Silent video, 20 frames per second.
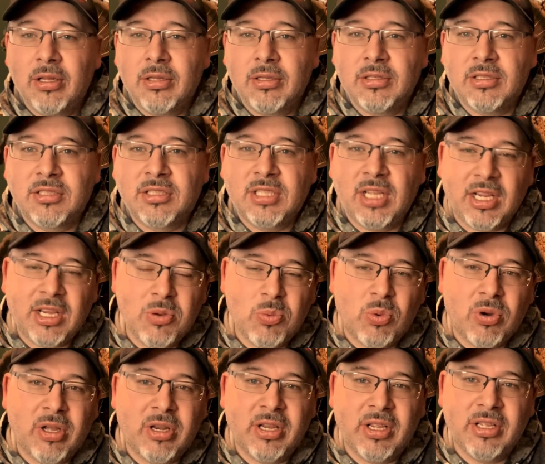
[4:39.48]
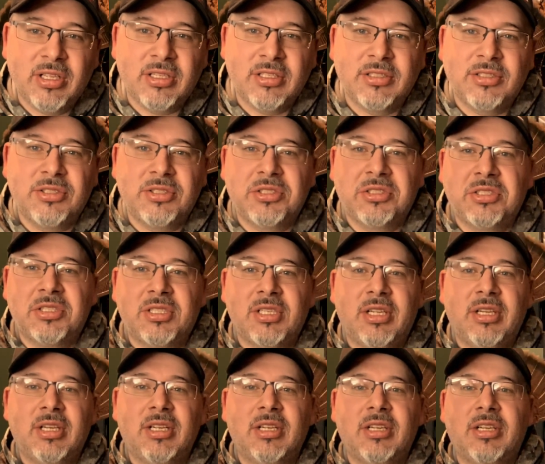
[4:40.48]
The second one is you're
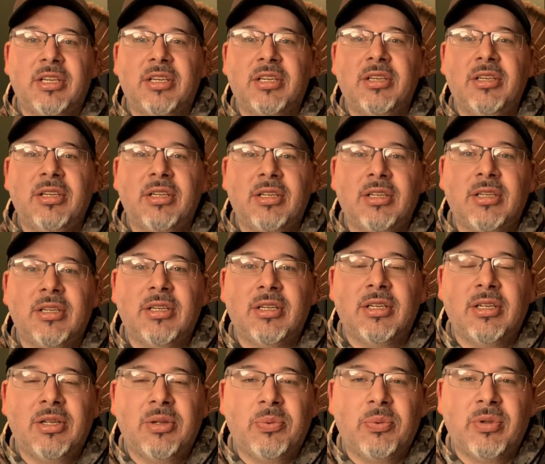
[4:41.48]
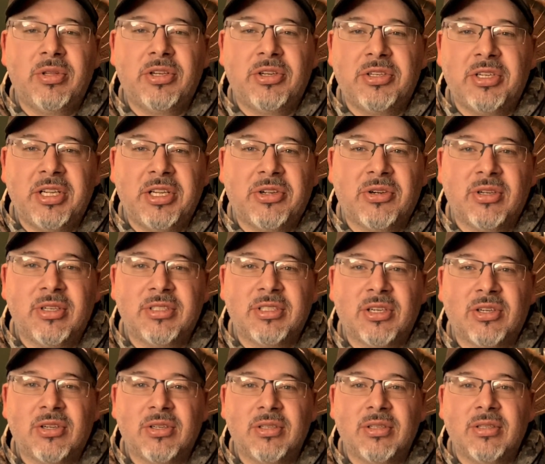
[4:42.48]
sitting here with your decoys
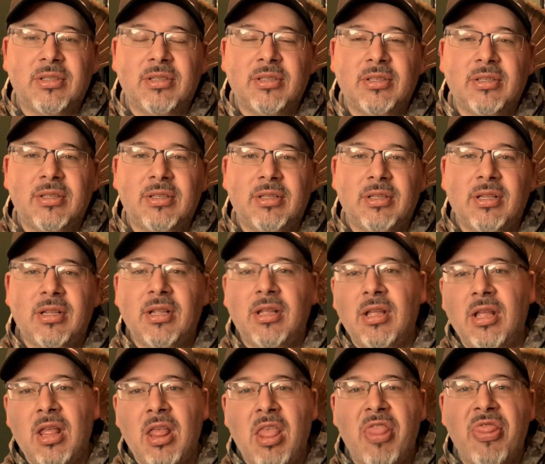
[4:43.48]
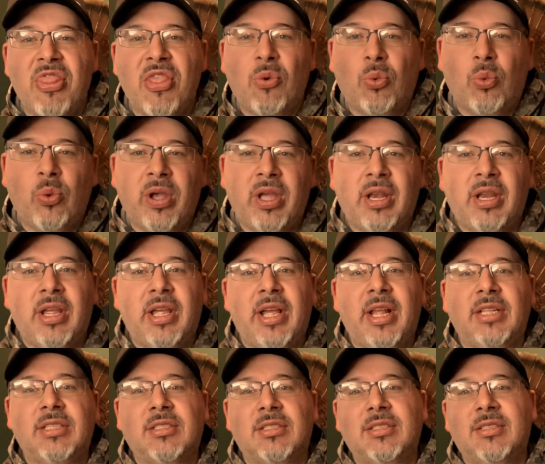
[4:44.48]
out. The wind
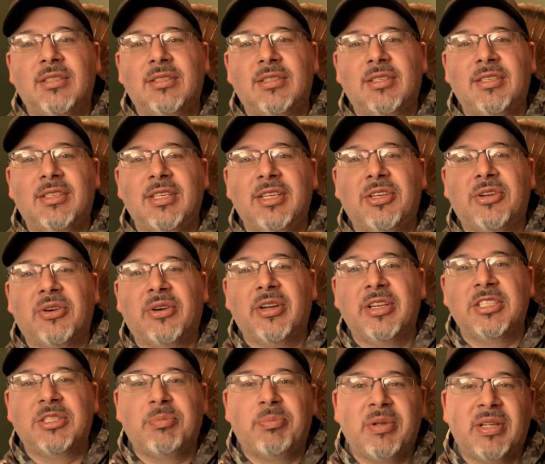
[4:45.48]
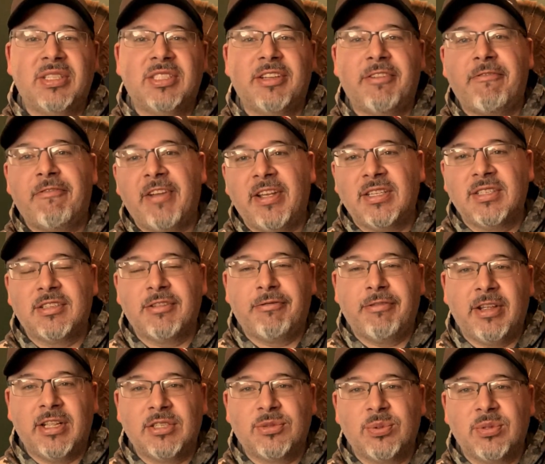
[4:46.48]
hits the decoy, spins it face to
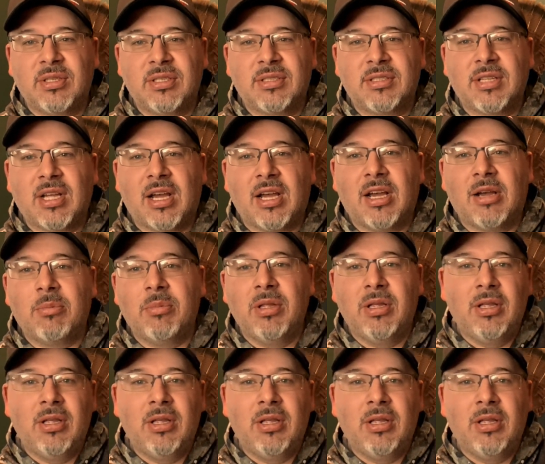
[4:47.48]
face with this tom